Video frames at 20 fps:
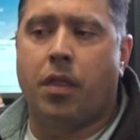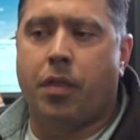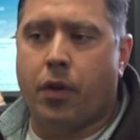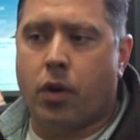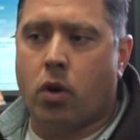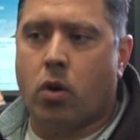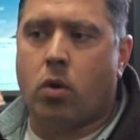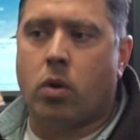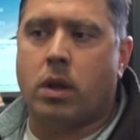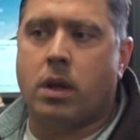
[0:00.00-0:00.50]

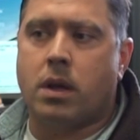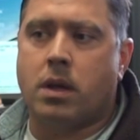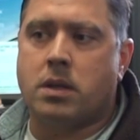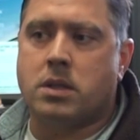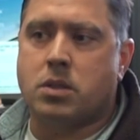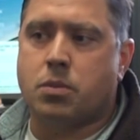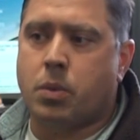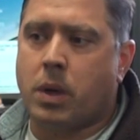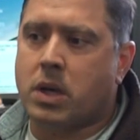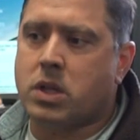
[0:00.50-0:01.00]
thoroughly.
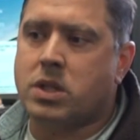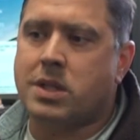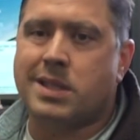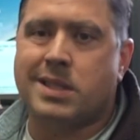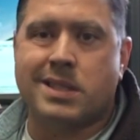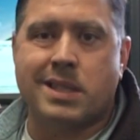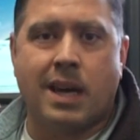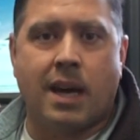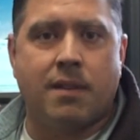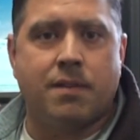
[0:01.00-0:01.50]
Inspection
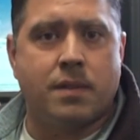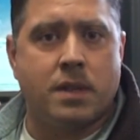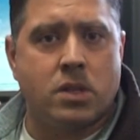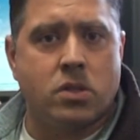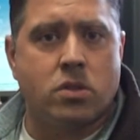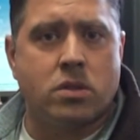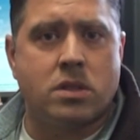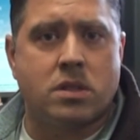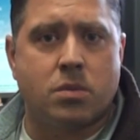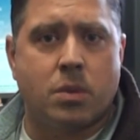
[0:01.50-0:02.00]
is not
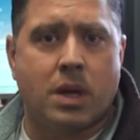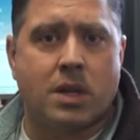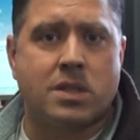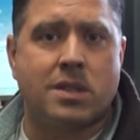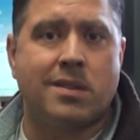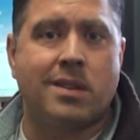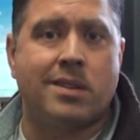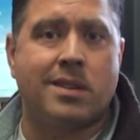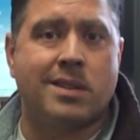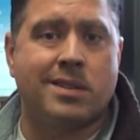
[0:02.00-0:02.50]
visual
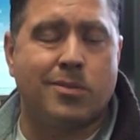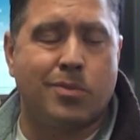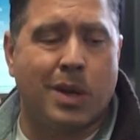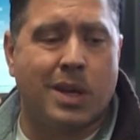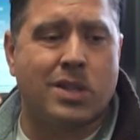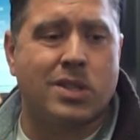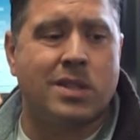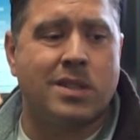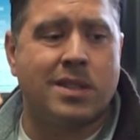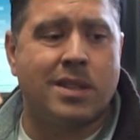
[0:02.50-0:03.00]
inspection.
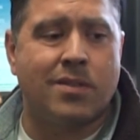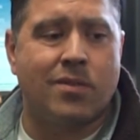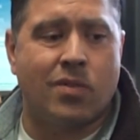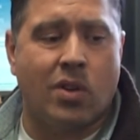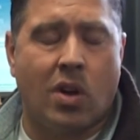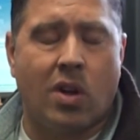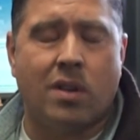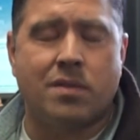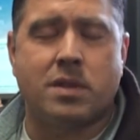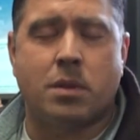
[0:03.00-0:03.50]
Inspection
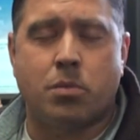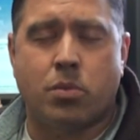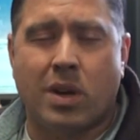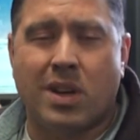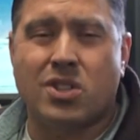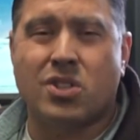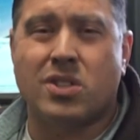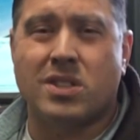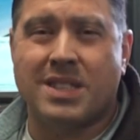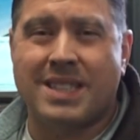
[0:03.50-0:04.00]
involves a
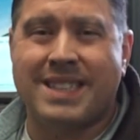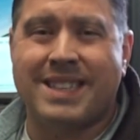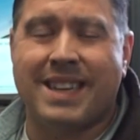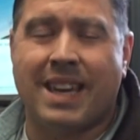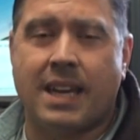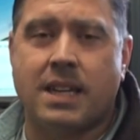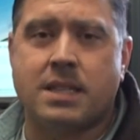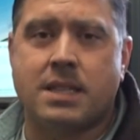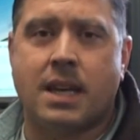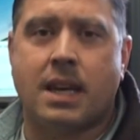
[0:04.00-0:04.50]
pressure
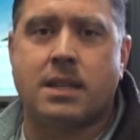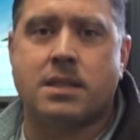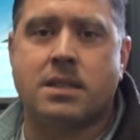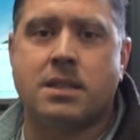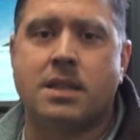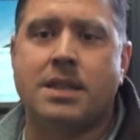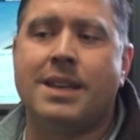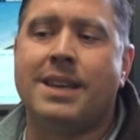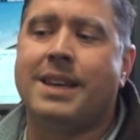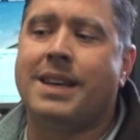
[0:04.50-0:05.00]
decay
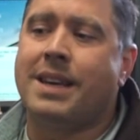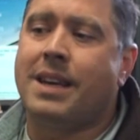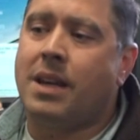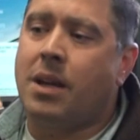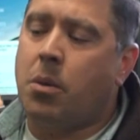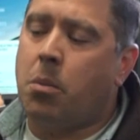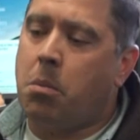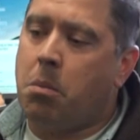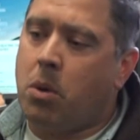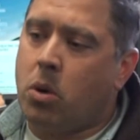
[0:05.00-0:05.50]
test.
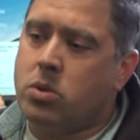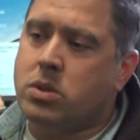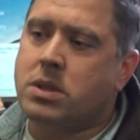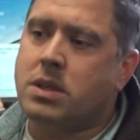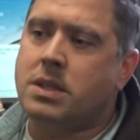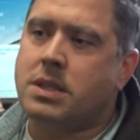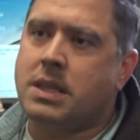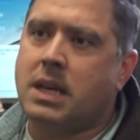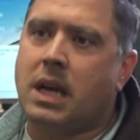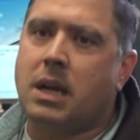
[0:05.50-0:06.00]

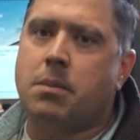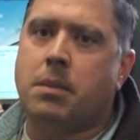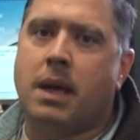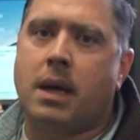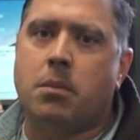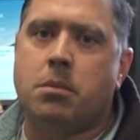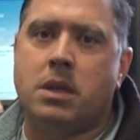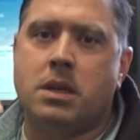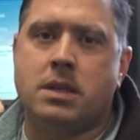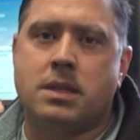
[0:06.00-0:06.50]
Most of the time
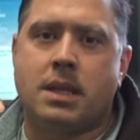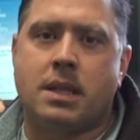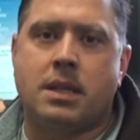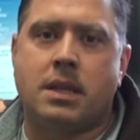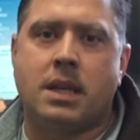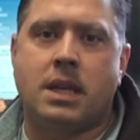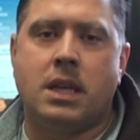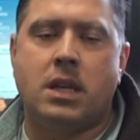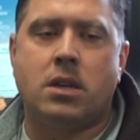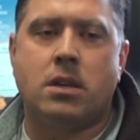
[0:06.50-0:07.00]
that means
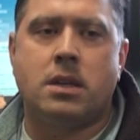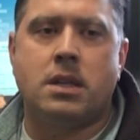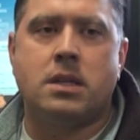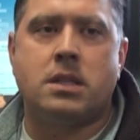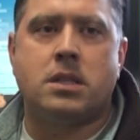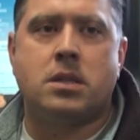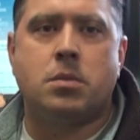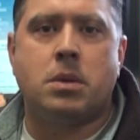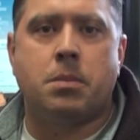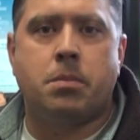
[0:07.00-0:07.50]
that the heater
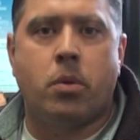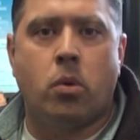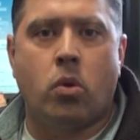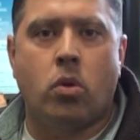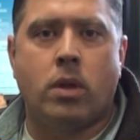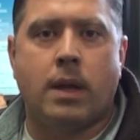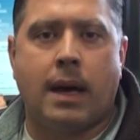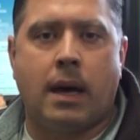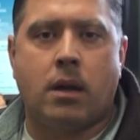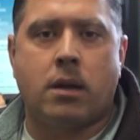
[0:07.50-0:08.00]
needs to be
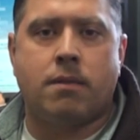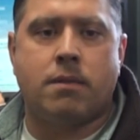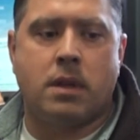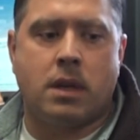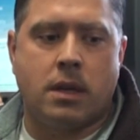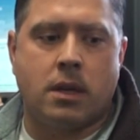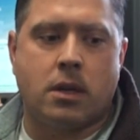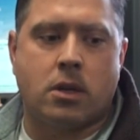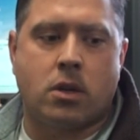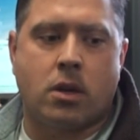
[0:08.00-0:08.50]
pulled out of
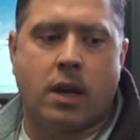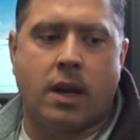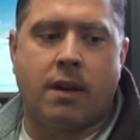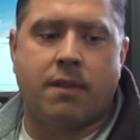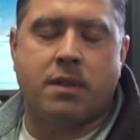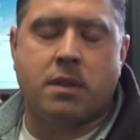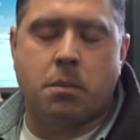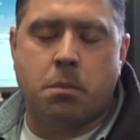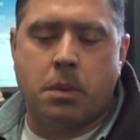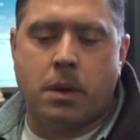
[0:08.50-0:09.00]
the
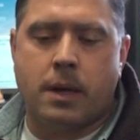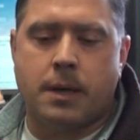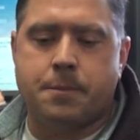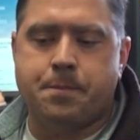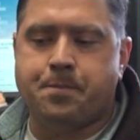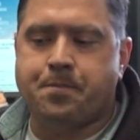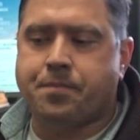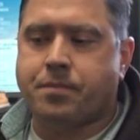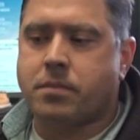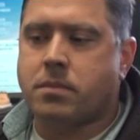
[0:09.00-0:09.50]
aircraft,
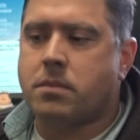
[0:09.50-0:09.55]
but